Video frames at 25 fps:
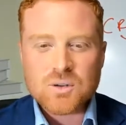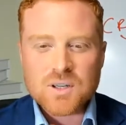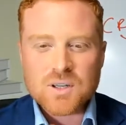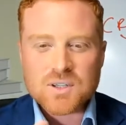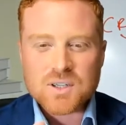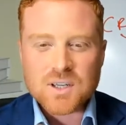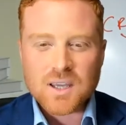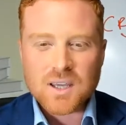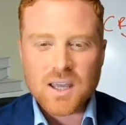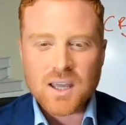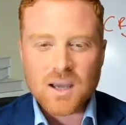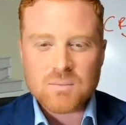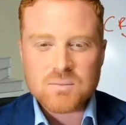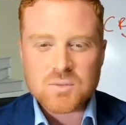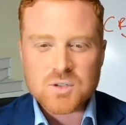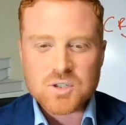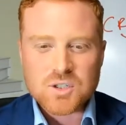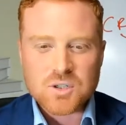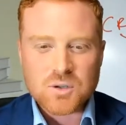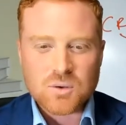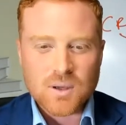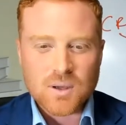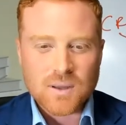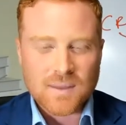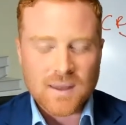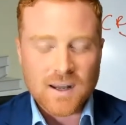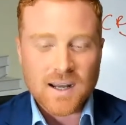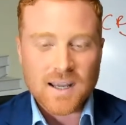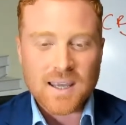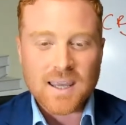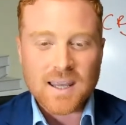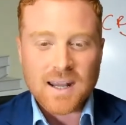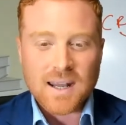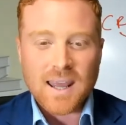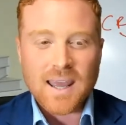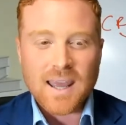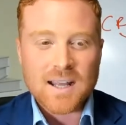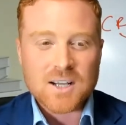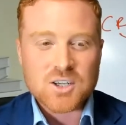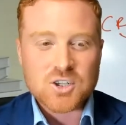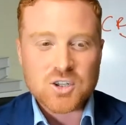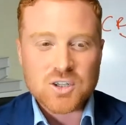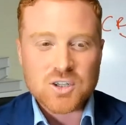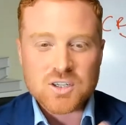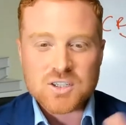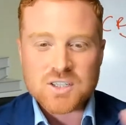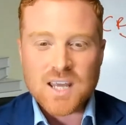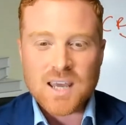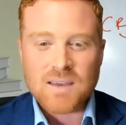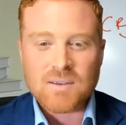as it comes to it that I can
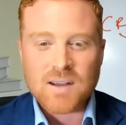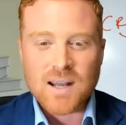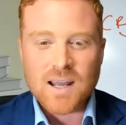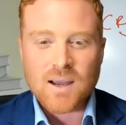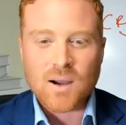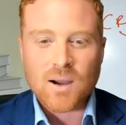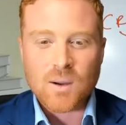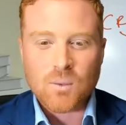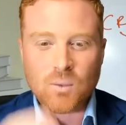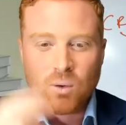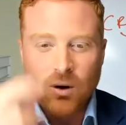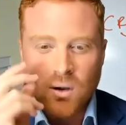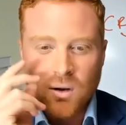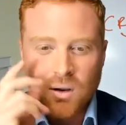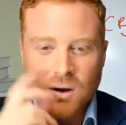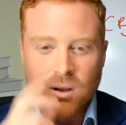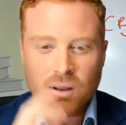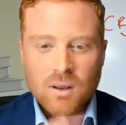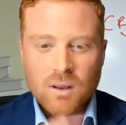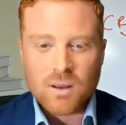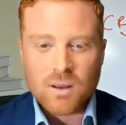actually just have it how I want,